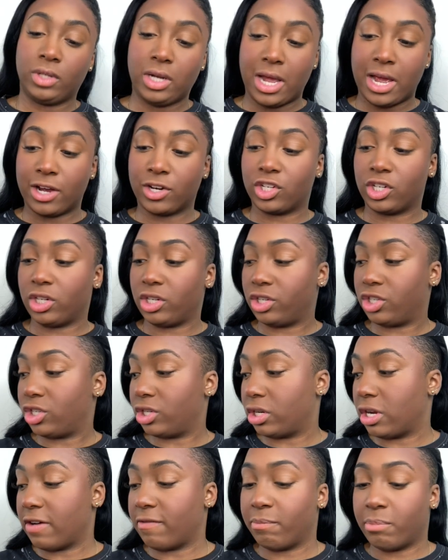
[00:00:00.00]
actually
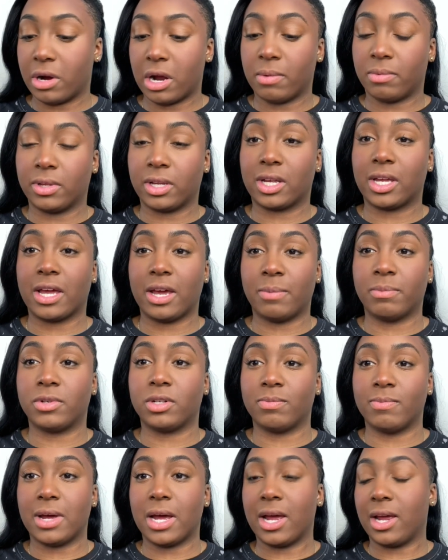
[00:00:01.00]
should have probably kept
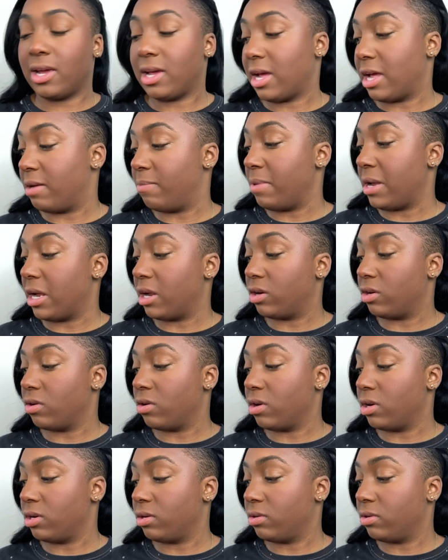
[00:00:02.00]
my headband
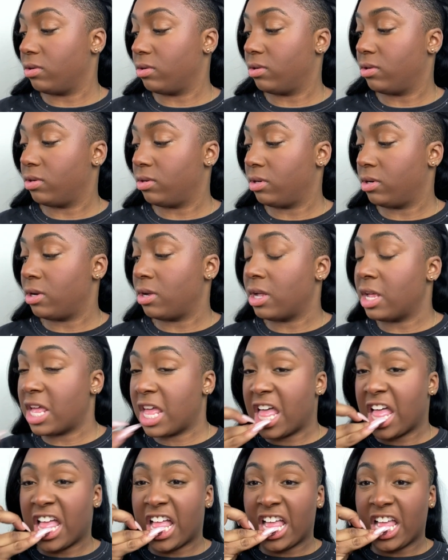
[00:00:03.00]
on.
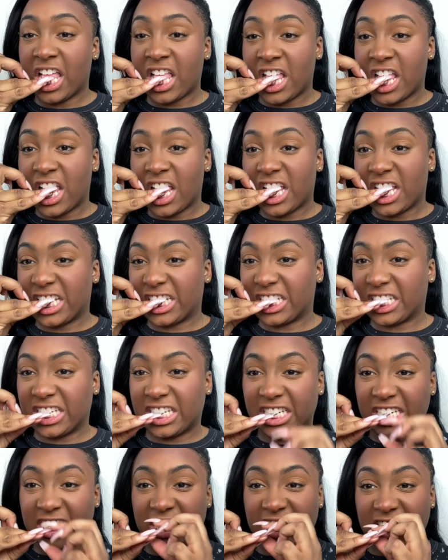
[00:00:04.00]

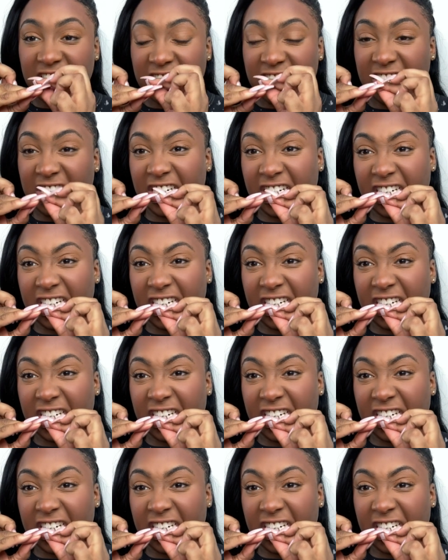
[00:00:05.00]
Untuck our